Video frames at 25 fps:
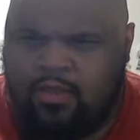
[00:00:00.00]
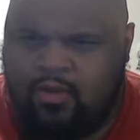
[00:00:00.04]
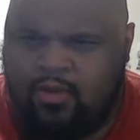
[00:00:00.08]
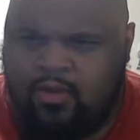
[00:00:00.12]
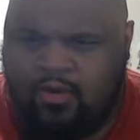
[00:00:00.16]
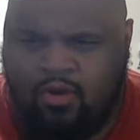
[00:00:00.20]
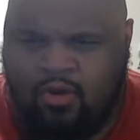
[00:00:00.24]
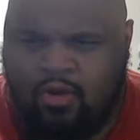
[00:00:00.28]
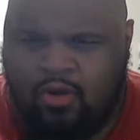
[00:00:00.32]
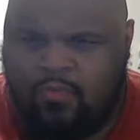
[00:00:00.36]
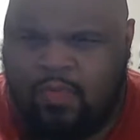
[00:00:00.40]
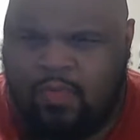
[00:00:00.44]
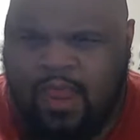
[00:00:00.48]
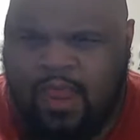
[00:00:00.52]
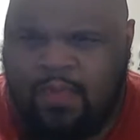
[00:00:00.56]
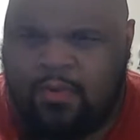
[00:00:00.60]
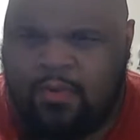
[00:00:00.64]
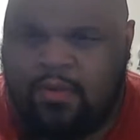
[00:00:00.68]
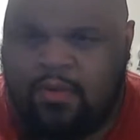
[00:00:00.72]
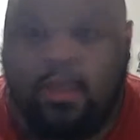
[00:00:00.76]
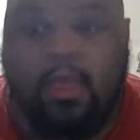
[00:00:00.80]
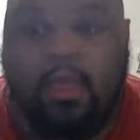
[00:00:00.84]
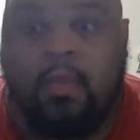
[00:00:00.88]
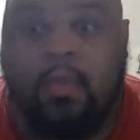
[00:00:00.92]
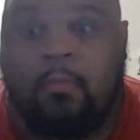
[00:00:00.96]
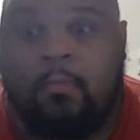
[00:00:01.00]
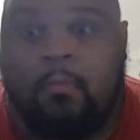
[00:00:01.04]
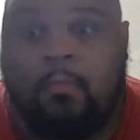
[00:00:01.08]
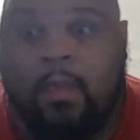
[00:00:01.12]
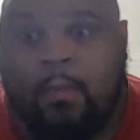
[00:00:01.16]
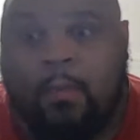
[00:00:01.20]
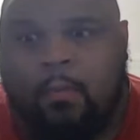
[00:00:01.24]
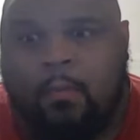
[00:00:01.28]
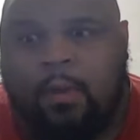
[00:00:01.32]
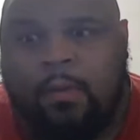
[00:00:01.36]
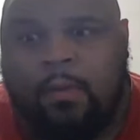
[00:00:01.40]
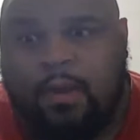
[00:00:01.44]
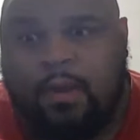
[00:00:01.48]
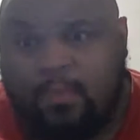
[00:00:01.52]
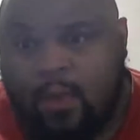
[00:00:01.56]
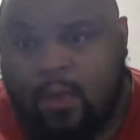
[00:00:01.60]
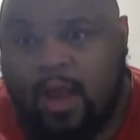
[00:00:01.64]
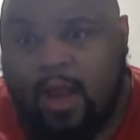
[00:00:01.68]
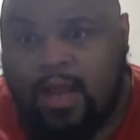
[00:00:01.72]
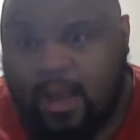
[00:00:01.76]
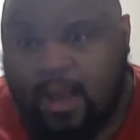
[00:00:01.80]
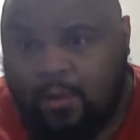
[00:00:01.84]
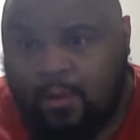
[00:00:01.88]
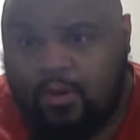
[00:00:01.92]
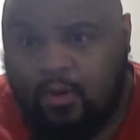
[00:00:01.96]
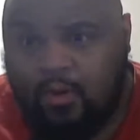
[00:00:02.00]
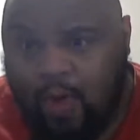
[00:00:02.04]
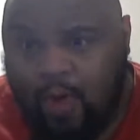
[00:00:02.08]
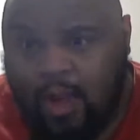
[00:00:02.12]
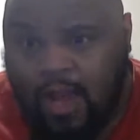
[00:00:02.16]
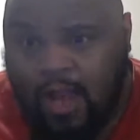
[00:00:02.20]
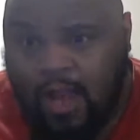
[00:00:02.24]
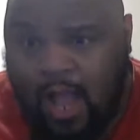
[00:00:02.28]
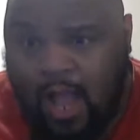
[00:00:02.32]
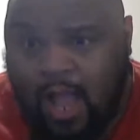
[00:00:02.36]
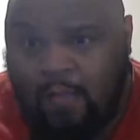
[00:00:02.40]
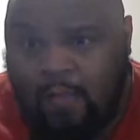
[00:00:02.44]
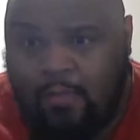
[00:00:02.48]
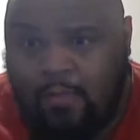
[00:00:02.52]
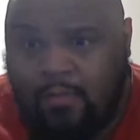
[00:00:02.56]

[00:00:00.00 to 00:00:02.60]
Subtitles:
They're already babies. Maybe when you wake up,